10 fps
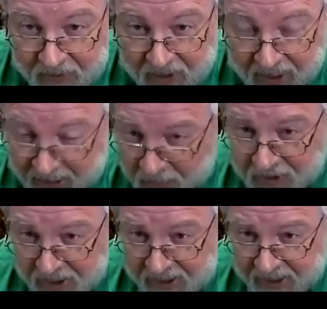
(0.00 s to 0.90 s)
But I will
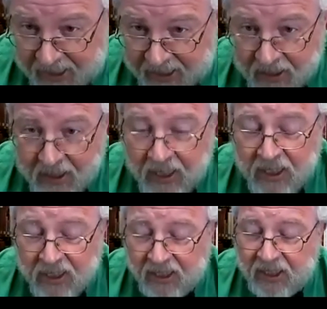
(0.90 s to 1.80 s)
contend
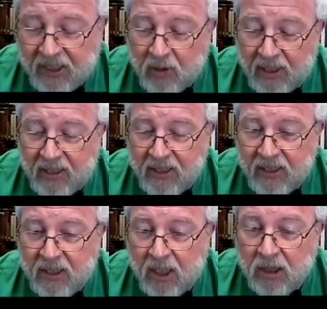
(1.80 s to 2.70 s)
that they graded
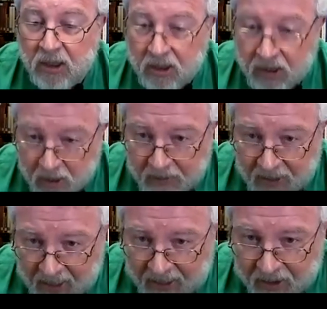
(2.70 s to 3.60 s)
it a little bit
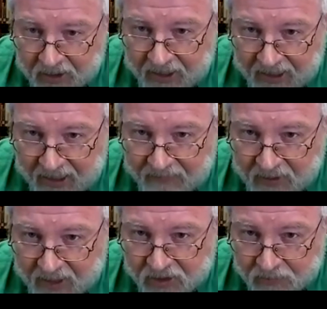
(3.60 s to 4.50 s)
higher. They gave an
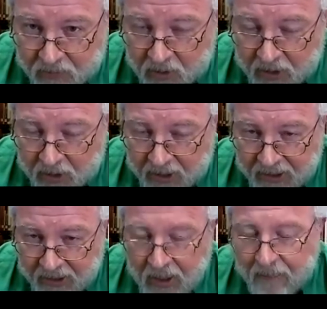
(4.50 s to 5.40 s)
extra point
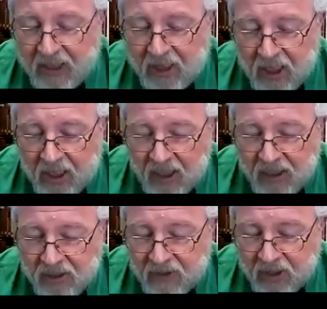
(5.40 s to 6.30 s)
because
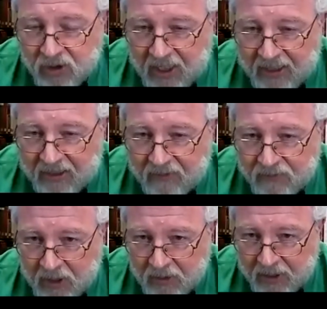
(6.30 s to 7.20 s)
of the attractive
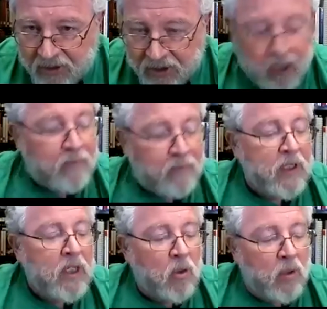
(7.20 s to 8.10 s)
toning. So
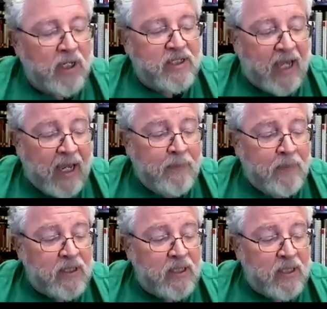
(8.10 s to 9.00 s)
what has
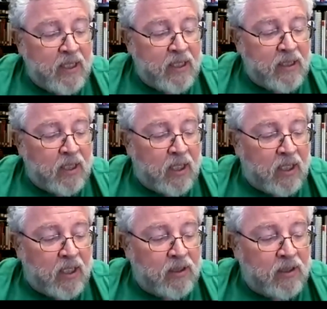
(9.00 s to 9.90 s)
happened in
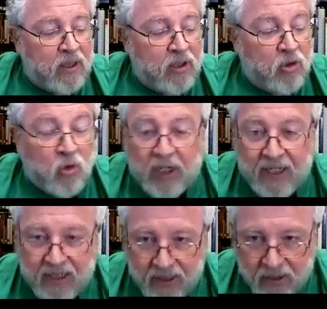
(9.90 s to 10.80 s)
uh, the
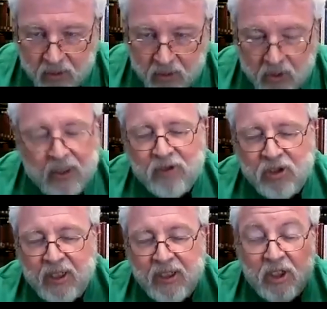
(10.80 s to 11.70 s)
grading, or I'm
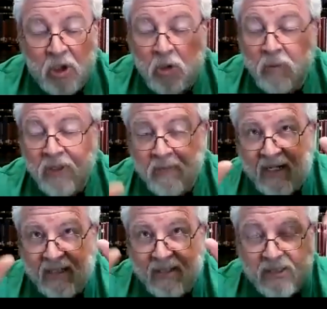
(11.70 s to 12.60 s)
sorry, the
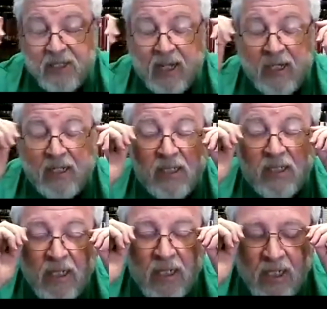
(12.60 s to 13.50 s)
numismatic society
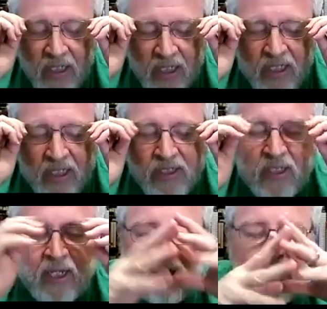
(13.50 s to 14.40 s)
is
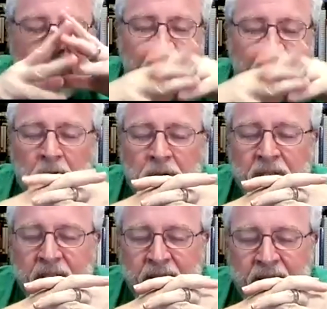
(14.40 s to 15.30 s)
that uh,
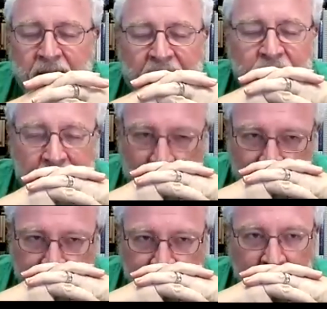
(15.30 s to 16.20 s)
toning has
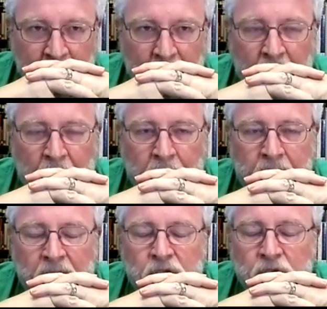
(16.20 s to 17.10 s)
become uh,
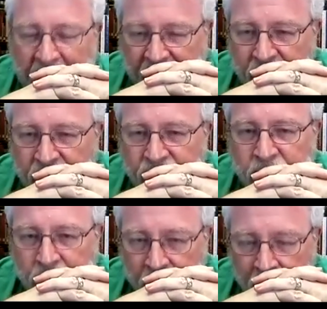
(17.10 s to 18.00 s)
attractive
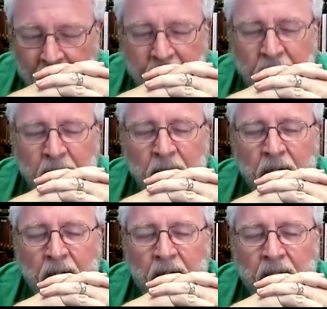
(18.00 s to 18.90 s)
to
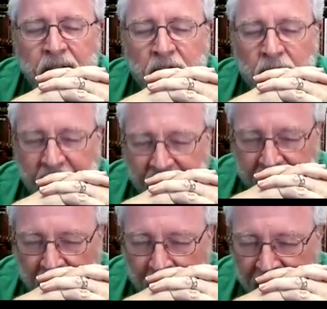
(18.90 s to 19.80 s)
uh, the grading
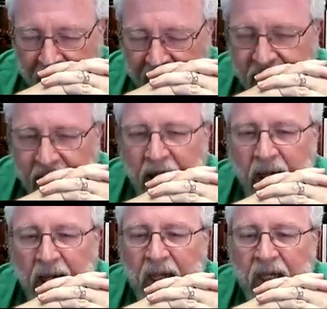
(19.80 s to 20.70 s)
companies.
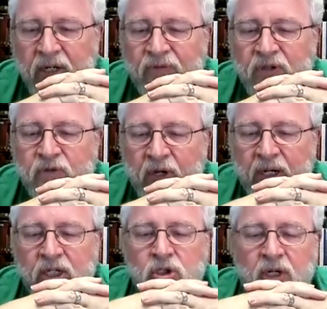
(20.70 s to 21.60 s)
And if it's
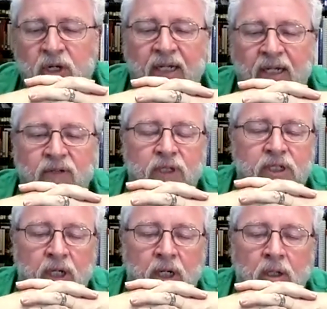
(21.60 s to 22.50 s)
very attractively
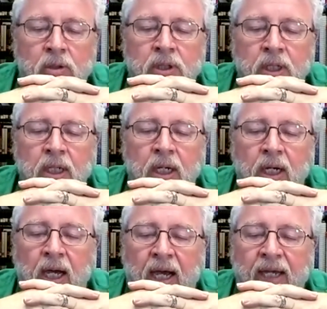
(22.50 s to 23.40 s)
toned,
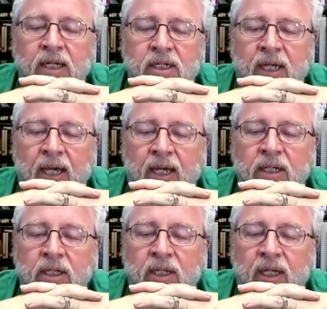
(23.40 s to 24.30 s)
uh, I
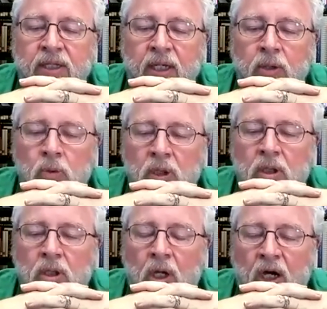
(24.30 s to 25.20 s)
contend that they
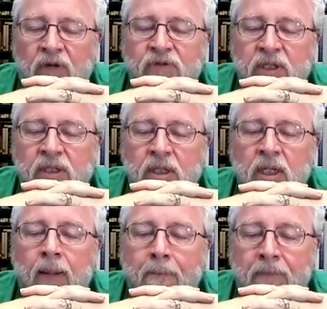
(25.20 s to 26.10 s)
will often
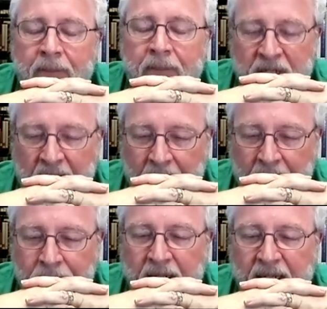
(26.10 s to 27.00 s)
bump it
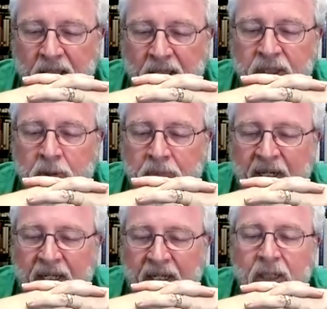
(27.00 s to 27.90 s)
up a little
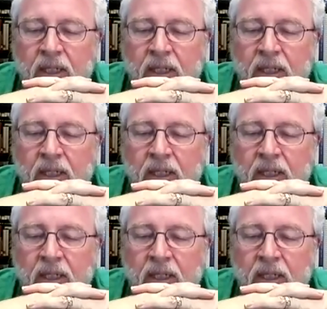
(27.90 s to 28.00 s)
bit.